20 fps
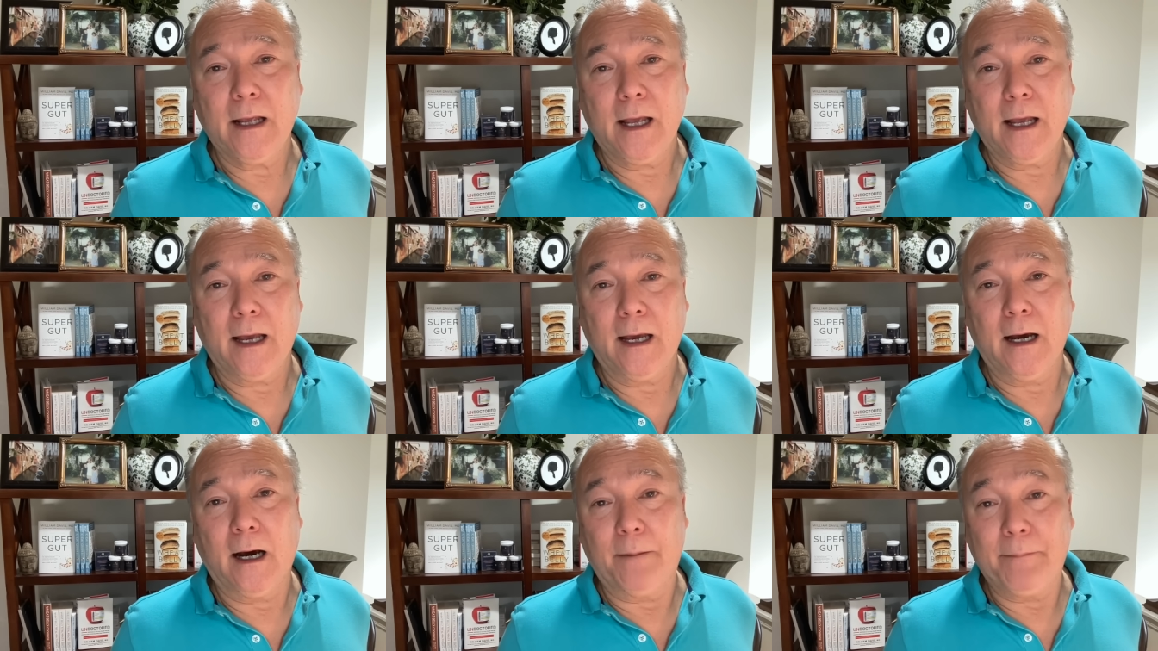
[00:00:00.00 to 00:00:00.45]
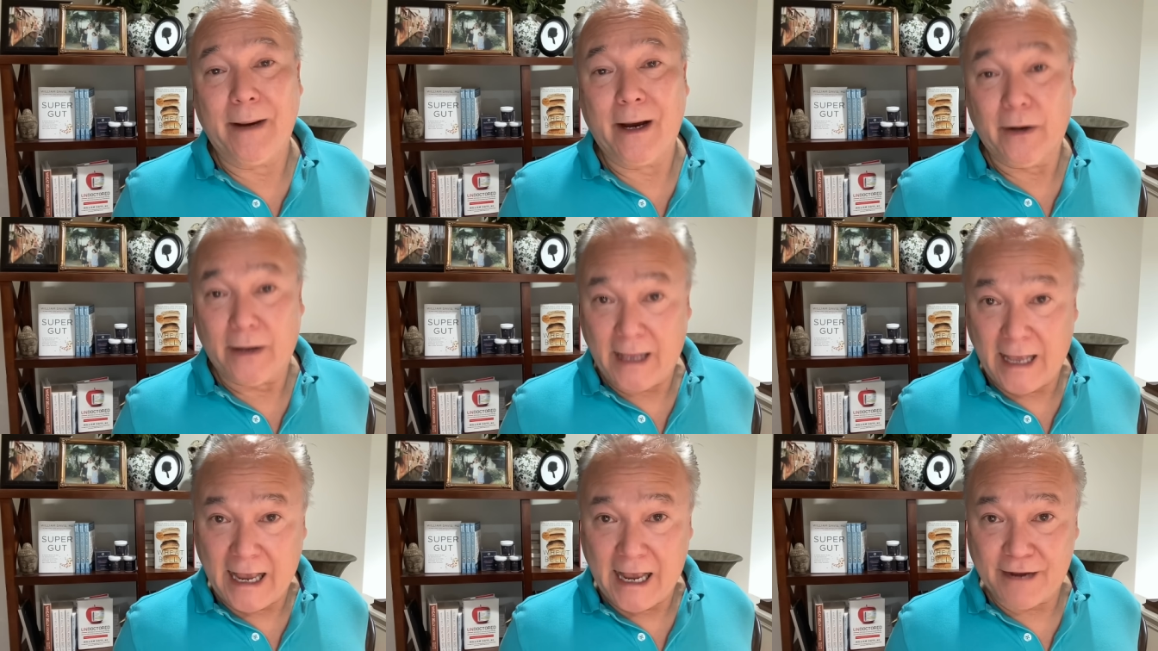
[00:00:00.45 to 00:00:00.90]
about
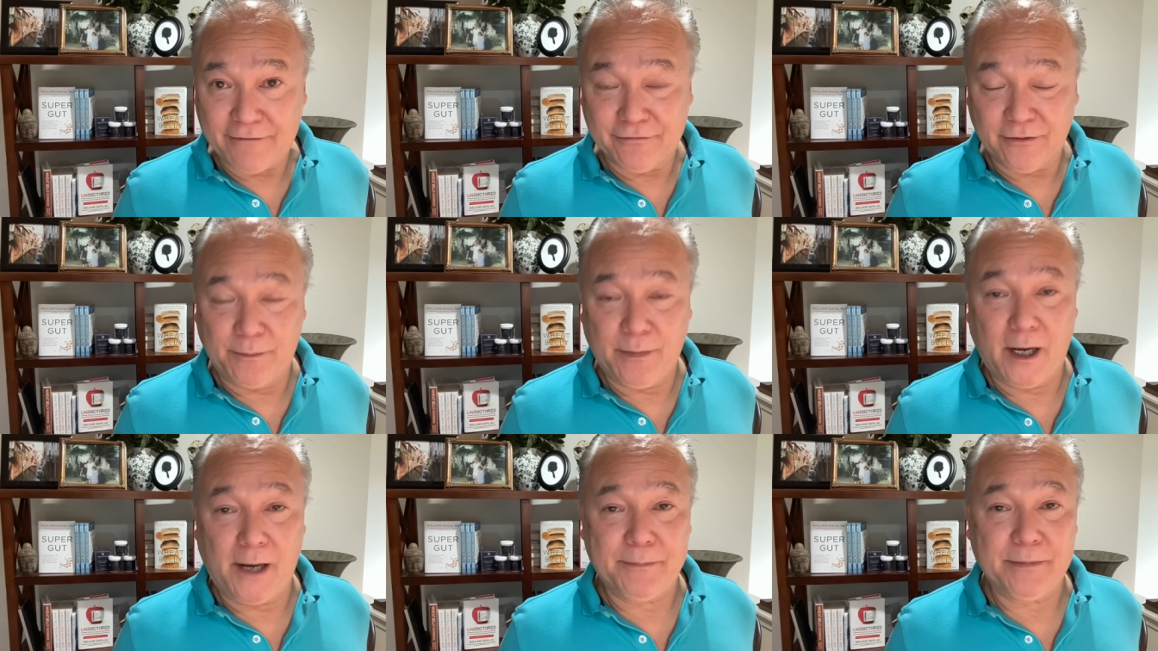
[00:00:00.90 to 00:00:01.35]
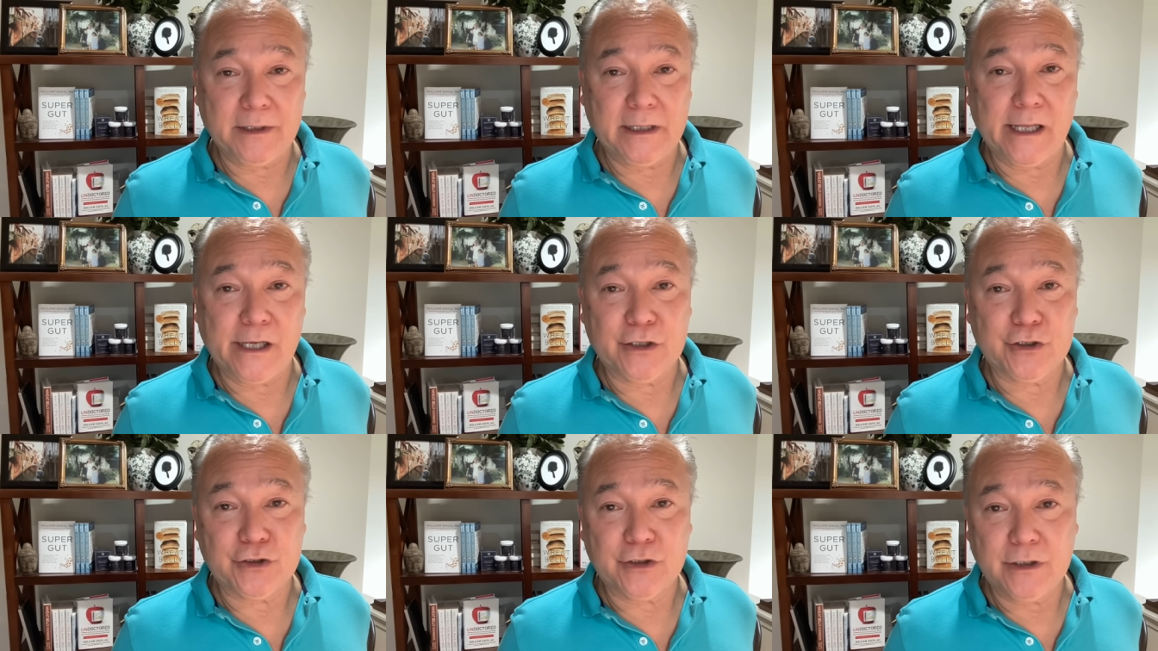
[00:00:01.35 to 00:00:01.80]
half the
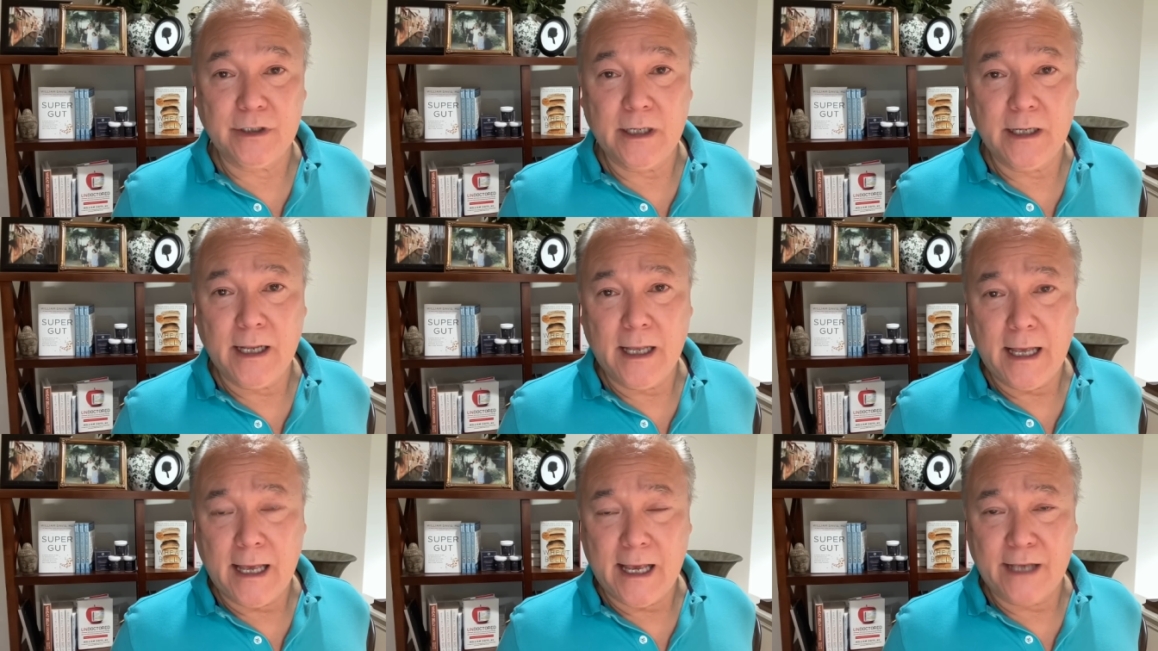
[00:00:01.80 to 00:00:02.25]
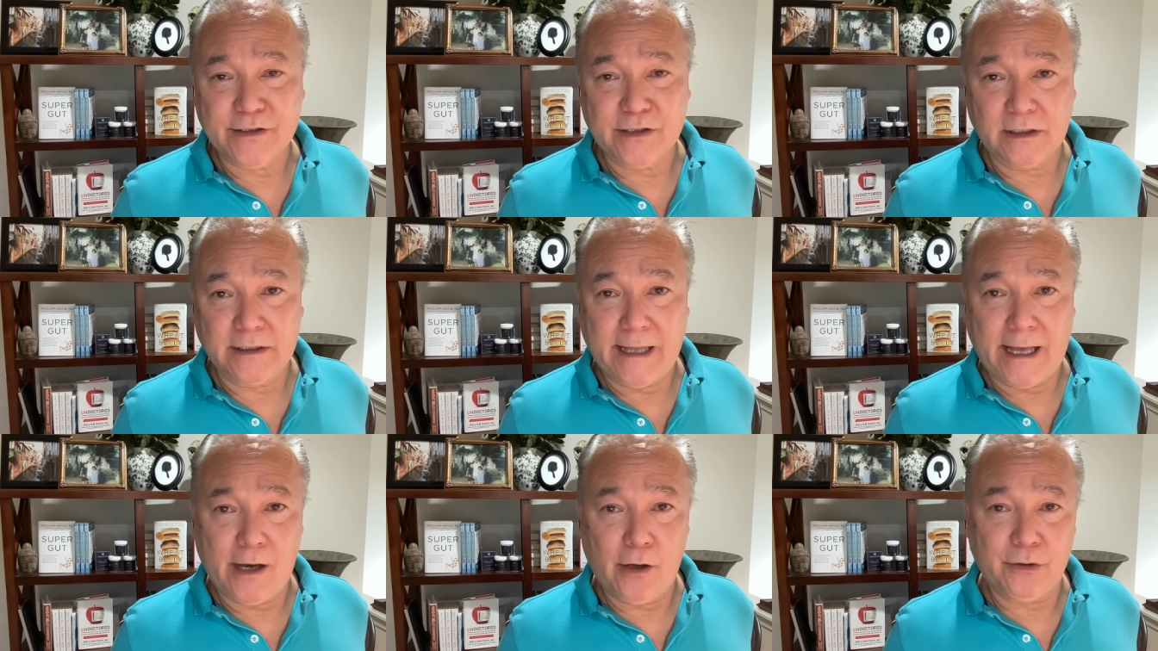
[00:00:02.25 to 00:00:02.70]
population has
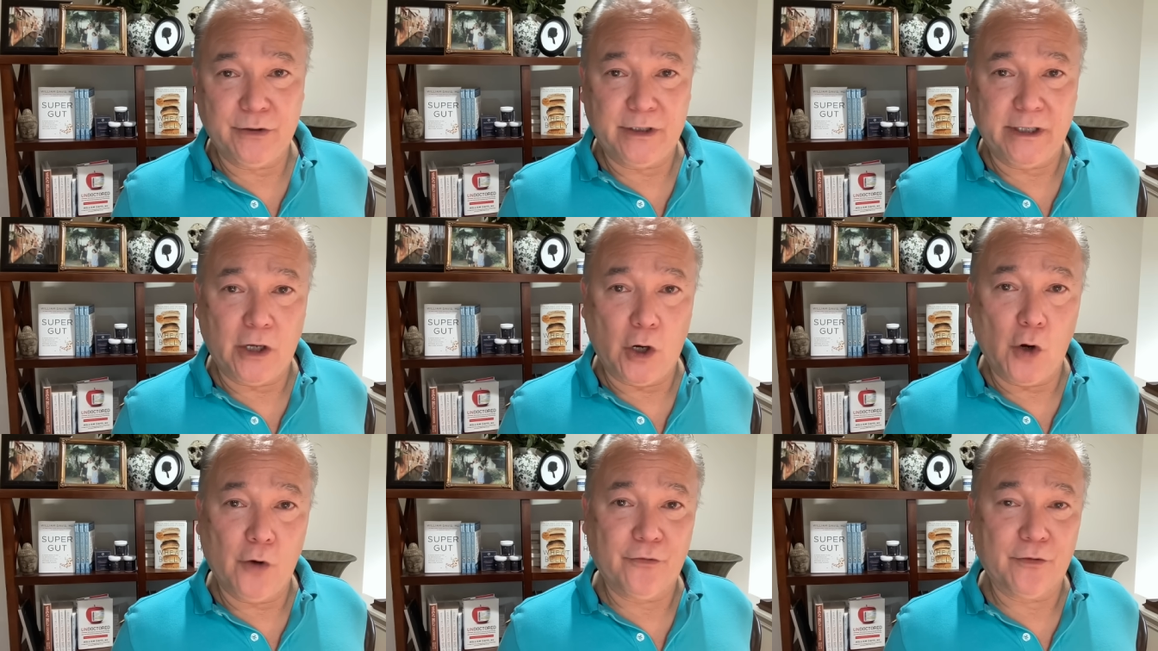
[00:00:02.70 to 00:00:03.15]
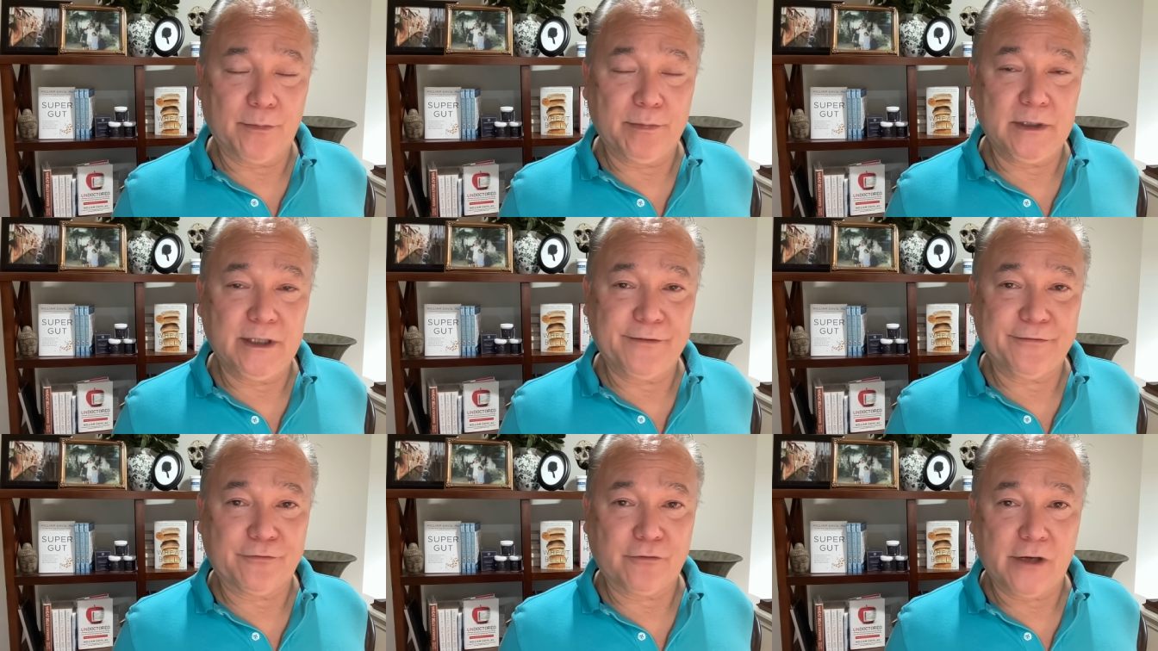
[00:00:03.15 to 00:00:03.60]
allowed the
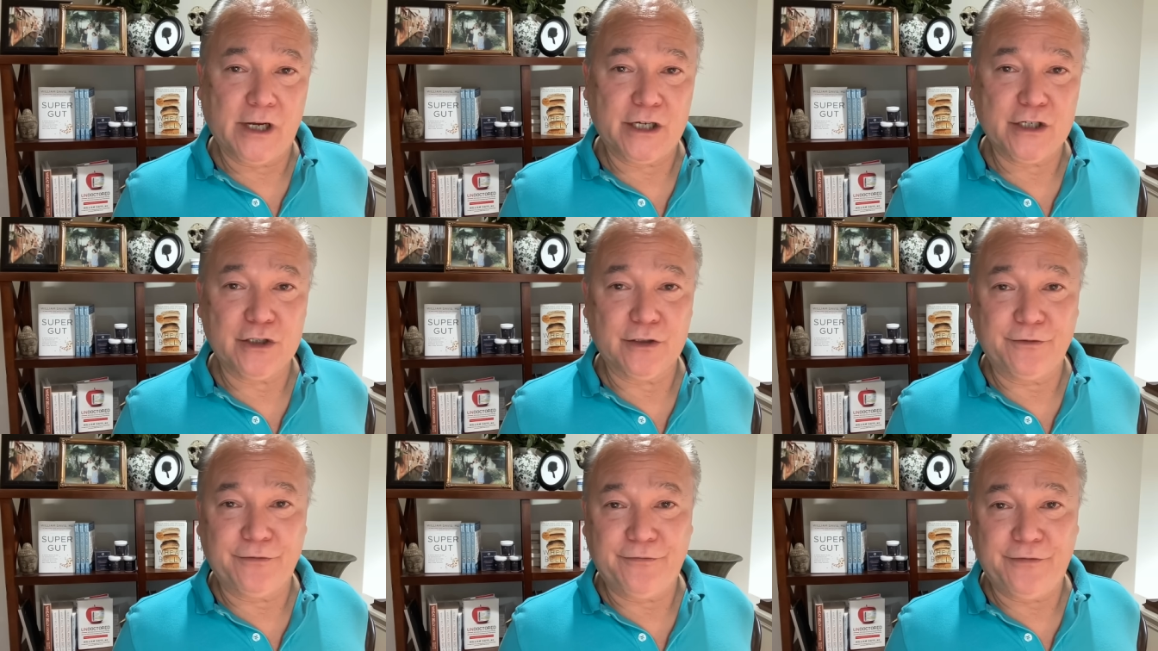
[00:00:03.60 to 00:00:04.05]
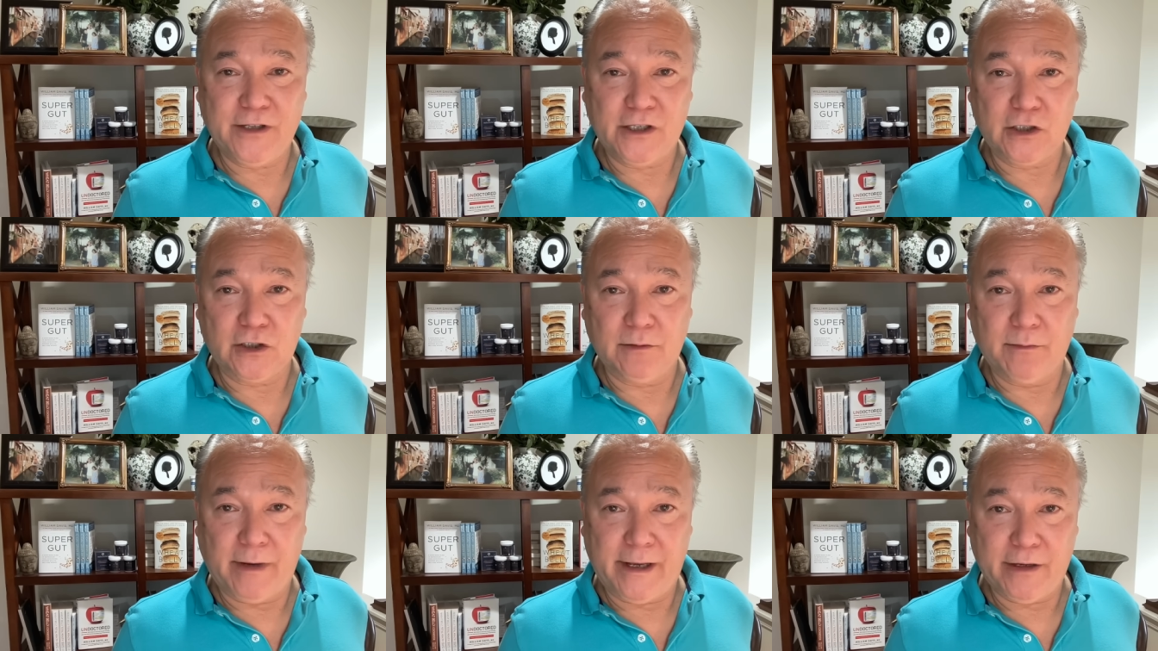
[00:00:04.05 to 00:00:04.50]
overproliferation of
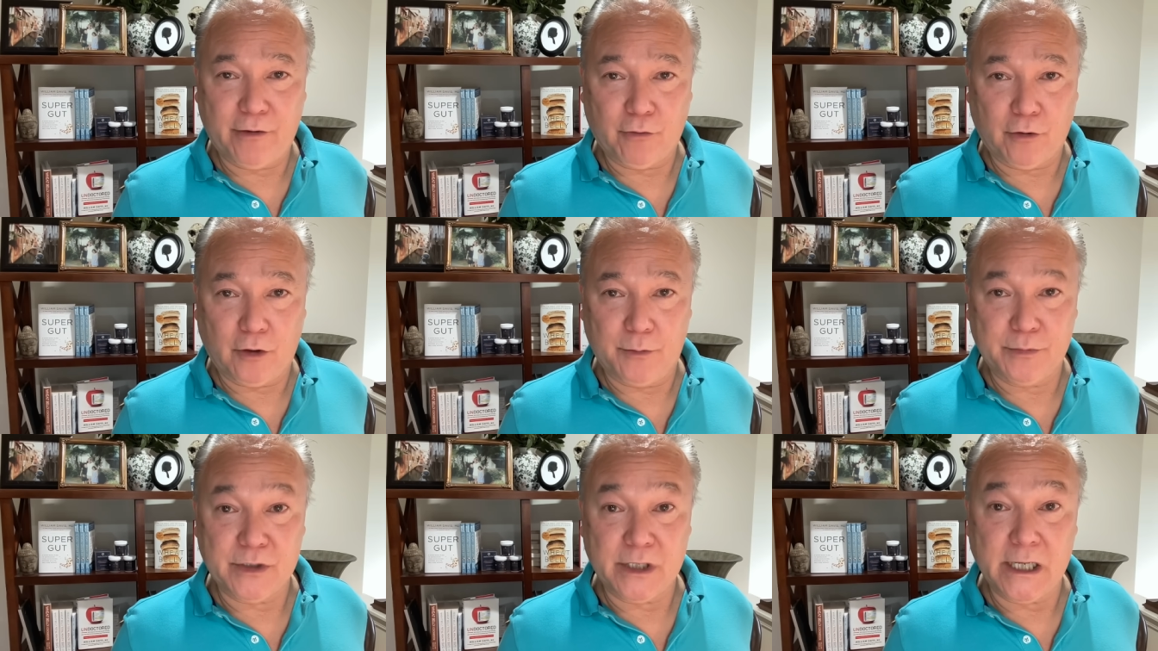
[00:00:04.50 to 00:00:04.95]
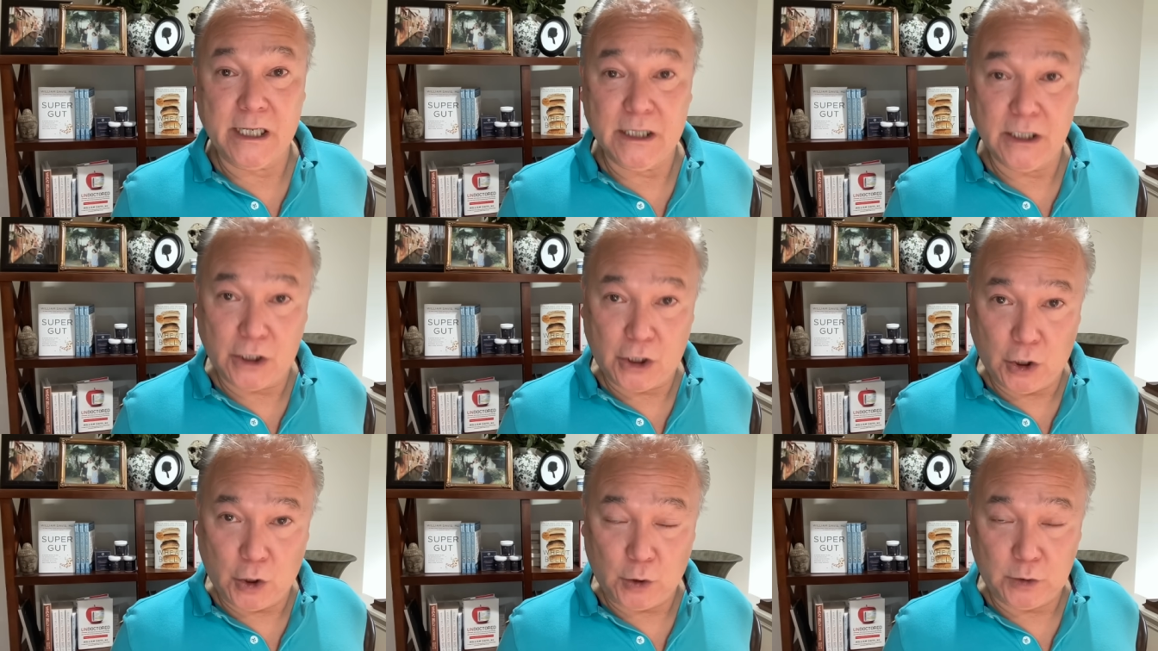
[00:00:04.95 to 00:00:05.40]
fecal microbes in the
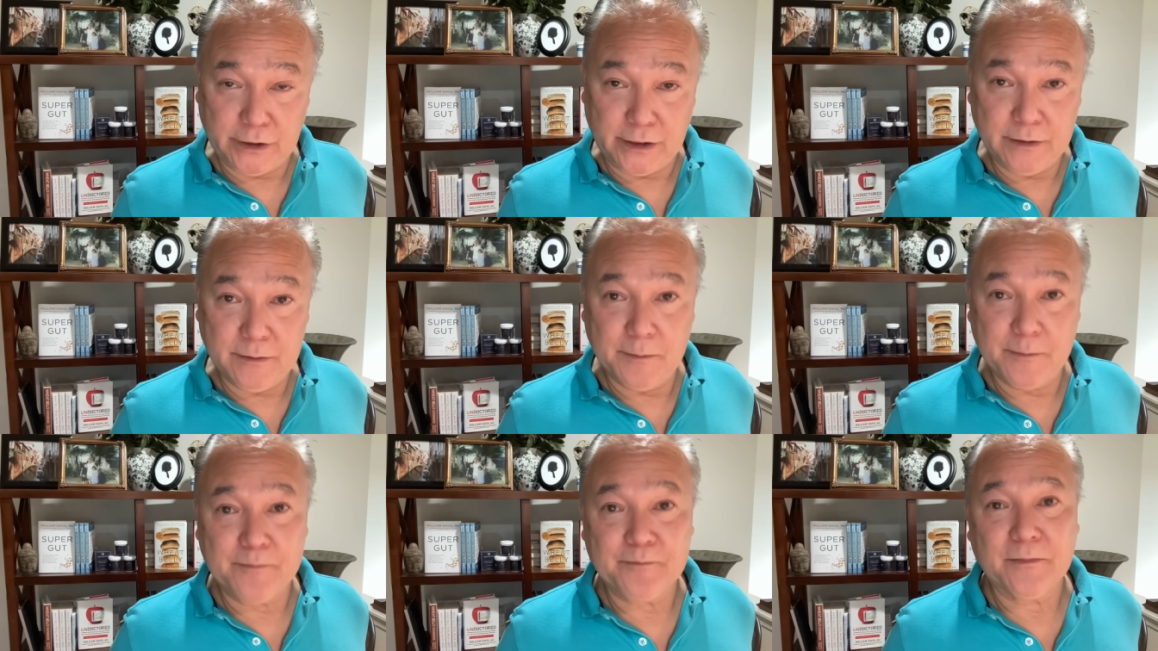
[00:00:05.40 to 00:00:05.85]
colon